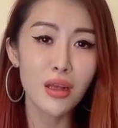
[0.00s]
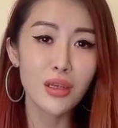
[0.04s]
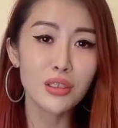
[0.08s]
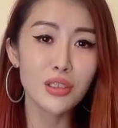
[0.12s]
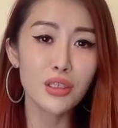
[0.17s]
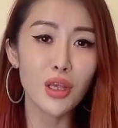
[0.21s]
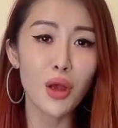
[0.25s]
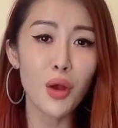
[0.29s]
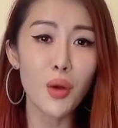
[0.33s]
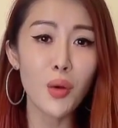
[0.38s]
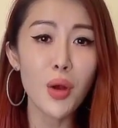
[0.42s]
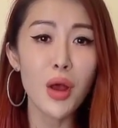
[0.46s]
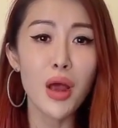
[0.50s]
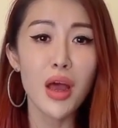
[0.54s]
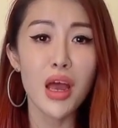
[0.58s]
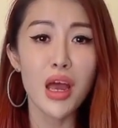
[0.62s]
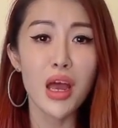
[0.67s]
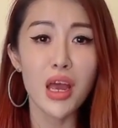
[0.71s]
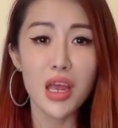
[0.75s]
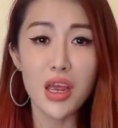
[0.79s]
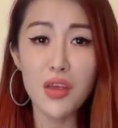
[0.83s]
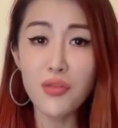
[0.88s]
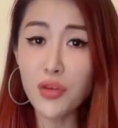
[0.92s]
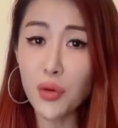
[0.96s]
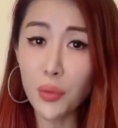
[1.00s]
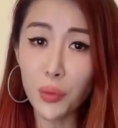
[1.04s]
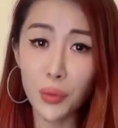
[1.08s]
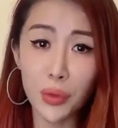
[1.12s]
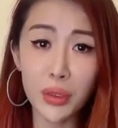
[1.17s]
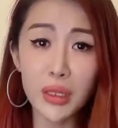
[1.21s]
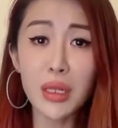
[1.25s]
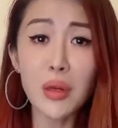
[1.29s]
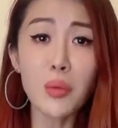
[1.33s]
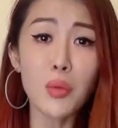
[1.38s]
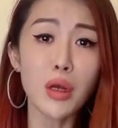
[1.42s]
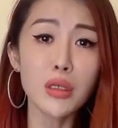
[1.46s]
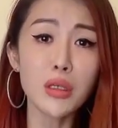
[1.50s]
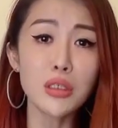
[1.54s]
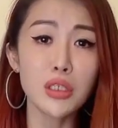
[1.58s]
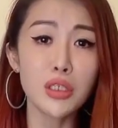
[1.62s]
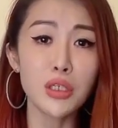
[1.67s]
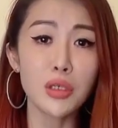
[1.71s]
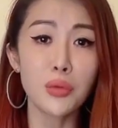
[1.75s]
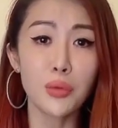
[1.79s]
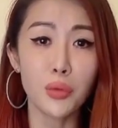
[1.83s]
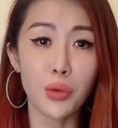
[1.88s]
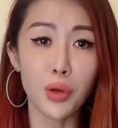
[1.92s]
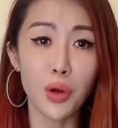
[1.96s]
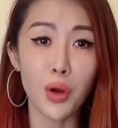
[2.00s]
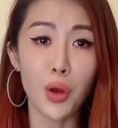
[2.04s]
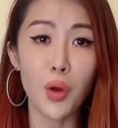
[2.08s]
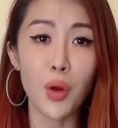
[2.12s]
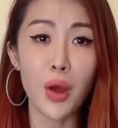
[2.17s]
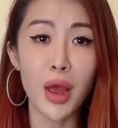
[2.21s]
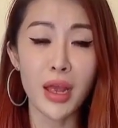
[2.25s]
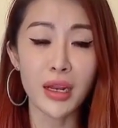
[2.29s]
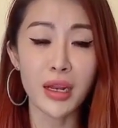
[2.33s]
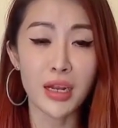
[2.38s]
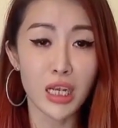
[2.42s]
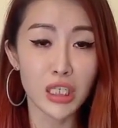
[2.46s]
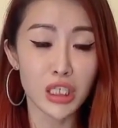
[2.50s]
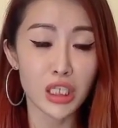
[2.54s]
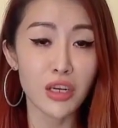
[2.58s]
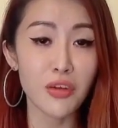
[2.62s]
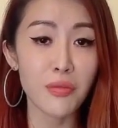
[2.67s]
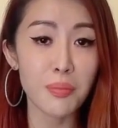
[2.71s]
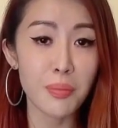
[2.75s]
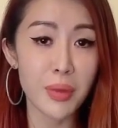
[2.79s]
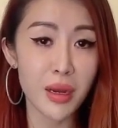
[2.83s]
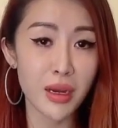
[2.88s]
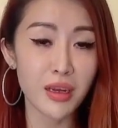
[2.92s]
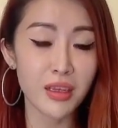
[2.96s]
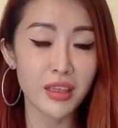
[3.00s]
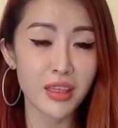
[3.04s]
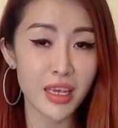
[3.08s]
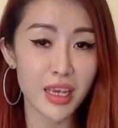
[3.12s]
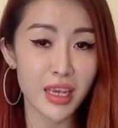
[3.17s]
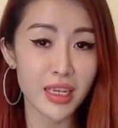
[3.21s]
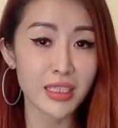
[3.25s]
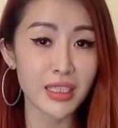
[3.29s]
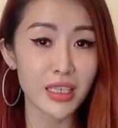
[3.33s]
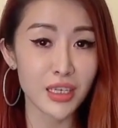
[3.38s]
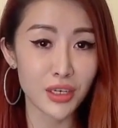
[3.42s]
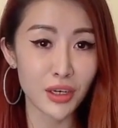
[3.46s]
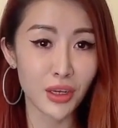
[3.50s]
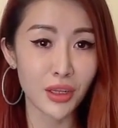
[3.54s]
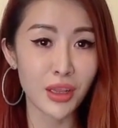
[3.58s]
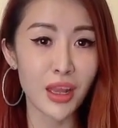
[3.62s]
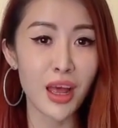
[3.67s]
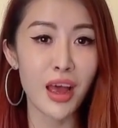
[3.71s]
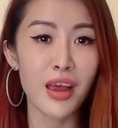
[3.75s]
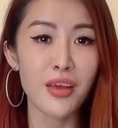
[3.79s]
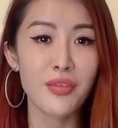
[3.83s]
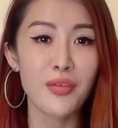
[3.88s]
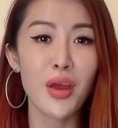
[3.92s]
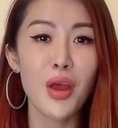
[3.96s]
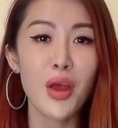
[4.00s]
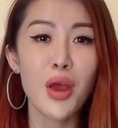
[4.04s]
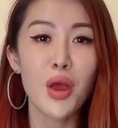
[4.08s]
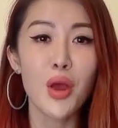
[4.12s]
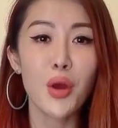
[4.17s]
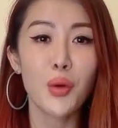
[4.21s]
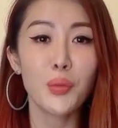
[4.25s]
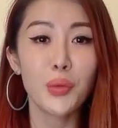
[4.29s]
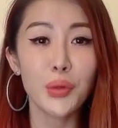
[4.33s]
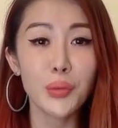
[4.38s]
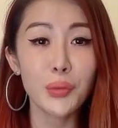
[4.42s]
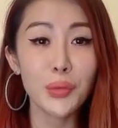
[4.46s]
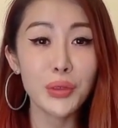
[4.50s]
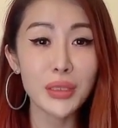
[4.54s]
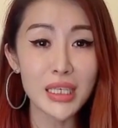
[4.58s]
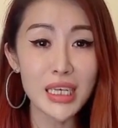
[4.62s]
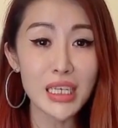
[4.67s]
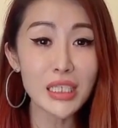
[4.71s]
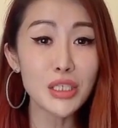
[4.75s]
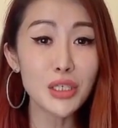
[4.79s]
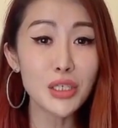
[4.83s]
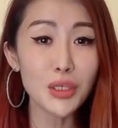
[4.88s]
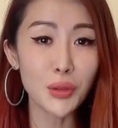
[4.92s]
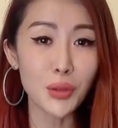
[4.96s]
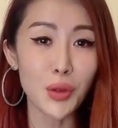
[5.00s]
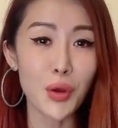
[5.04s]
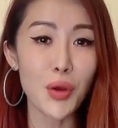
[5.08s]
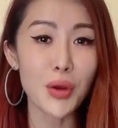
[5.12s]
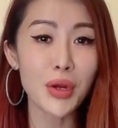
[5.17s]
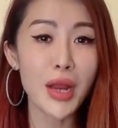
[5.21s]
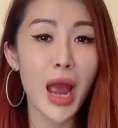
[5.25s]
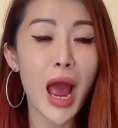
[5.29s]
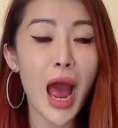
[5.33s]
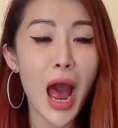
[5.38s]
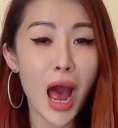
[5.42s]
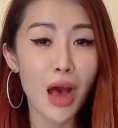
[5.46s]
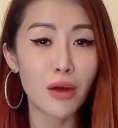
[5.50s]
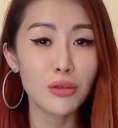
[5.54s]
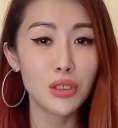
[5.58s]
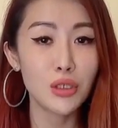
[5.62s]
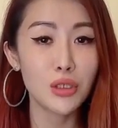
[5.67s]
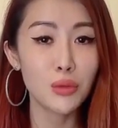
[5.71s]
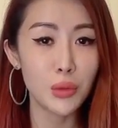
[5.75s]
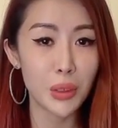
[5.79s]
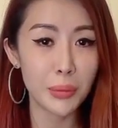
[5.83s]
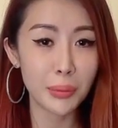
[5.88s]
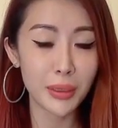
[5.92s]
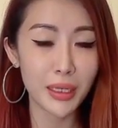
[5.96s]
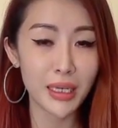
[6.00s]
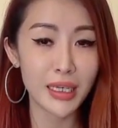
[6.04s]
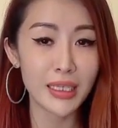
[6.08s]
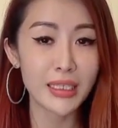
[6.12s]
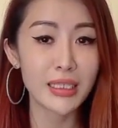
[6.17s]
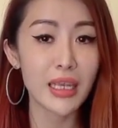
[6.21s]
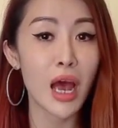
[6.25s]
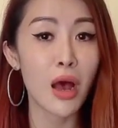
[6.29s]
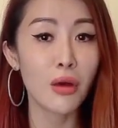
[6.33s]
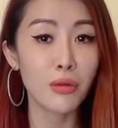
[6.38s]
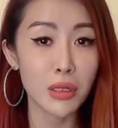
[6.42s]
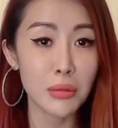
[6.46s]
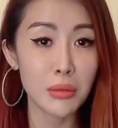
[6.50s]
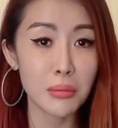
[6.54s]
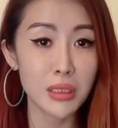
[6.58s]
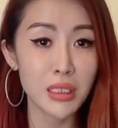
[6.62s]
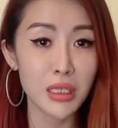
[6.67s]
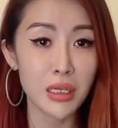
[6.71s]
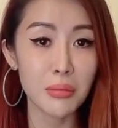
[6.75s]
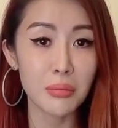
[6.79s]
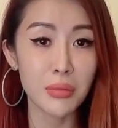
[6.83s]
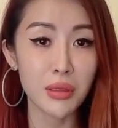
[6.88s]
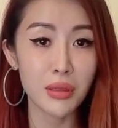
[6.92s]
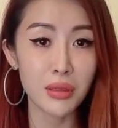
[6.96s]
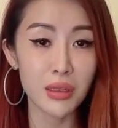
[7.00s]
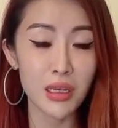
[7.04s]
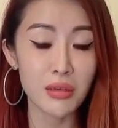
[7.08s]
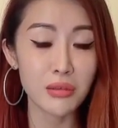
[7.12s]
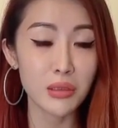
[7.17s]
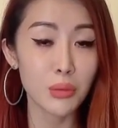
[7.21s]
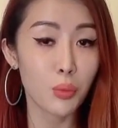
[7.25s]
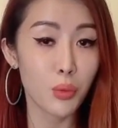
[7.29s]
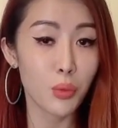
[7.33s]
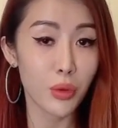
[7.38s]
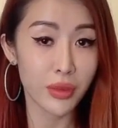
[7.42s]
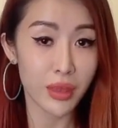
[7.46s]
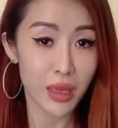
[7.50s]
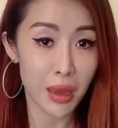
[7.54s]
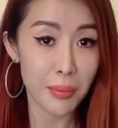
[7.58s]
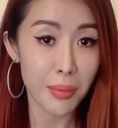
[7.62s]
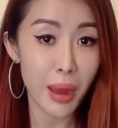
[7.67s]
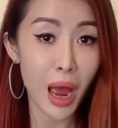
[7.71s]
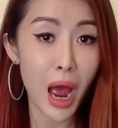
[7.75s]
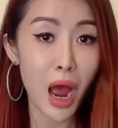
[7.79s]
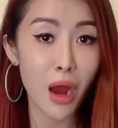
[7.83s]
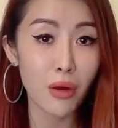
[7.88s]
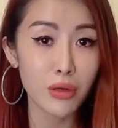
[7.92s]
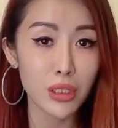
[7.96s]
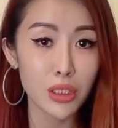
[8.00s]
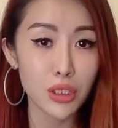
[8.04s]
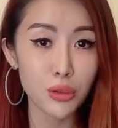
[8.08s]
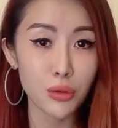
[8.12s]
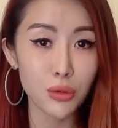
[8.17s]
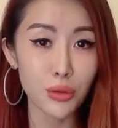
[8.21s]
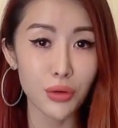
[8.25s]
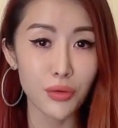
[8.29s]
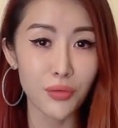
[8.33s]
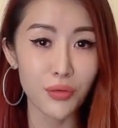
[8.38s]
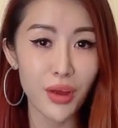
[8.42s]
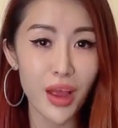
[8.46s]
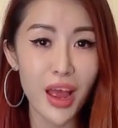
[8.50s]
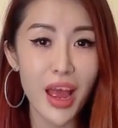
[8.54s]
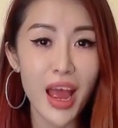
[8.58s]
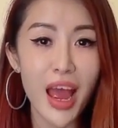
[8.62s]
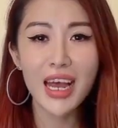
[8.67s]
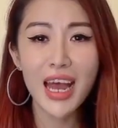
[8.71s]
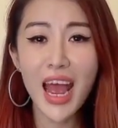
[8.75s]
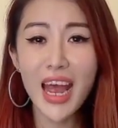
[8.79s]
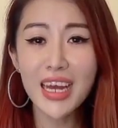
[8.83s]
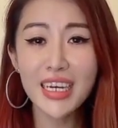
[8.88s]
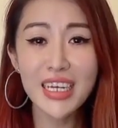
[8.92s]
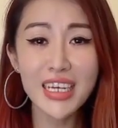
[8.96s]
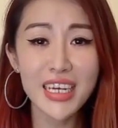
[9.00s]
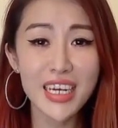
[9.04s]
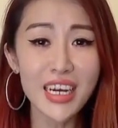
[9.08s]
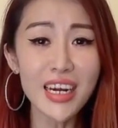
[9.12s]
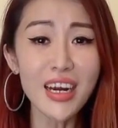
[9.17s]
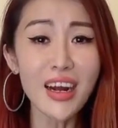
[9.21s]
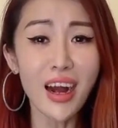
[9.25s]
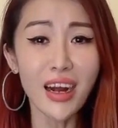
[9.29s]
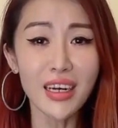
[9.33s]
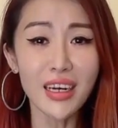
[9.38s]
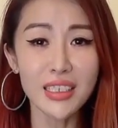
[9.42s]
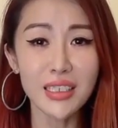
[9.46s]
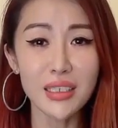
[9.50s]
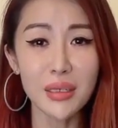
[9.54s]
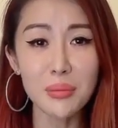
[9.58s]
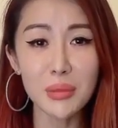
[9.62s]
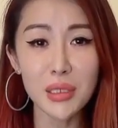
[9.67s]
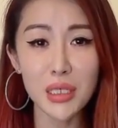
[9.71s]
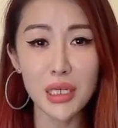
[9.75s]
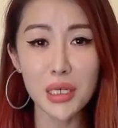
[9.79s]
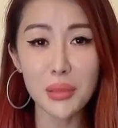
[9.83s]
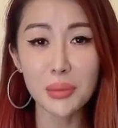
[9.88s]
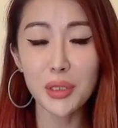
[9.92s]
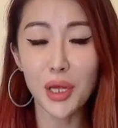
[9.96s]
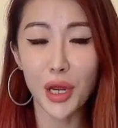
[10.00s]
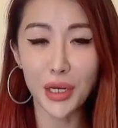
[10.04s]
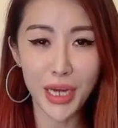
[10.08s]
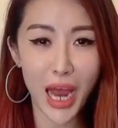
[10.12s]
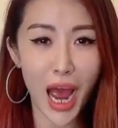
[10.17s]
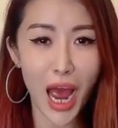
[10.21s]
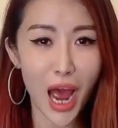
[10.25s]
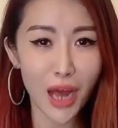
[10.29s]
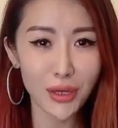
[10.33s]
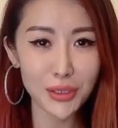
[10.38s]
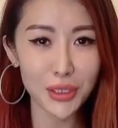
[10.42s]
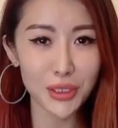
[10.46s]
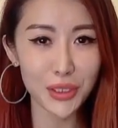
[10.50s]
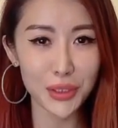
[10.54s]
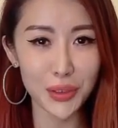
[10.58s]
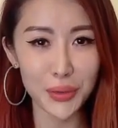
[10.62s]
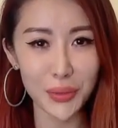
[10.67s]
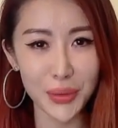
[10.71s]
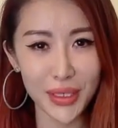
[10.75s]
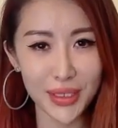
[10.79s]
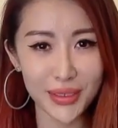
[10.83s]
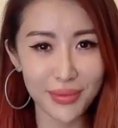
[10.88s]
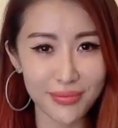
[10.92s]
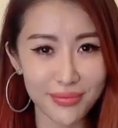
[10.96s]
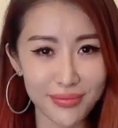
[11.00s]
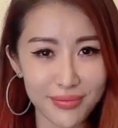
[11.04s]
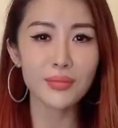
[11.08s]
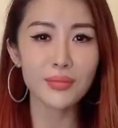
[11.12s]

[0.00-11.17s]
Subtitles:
So, if you really want to grow and achieve bigger things in your life, we will need to learn how to replace our limiting beliefs with empowering truth. And here are some tips on how to do it.